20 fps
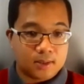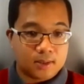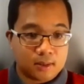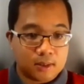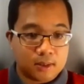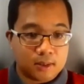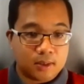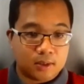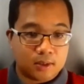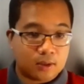a
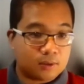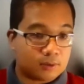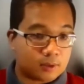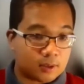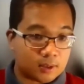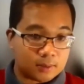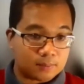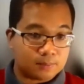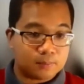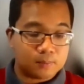study done
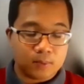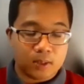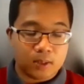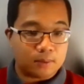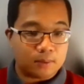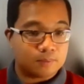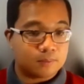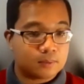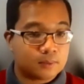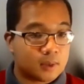over
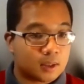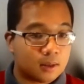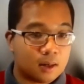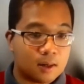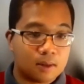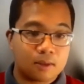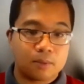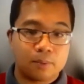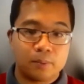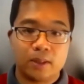a
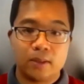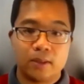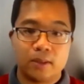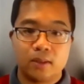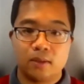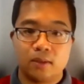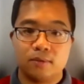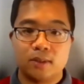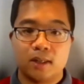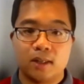longer
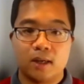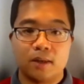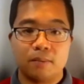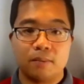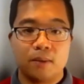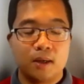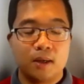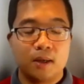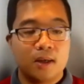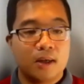period of time.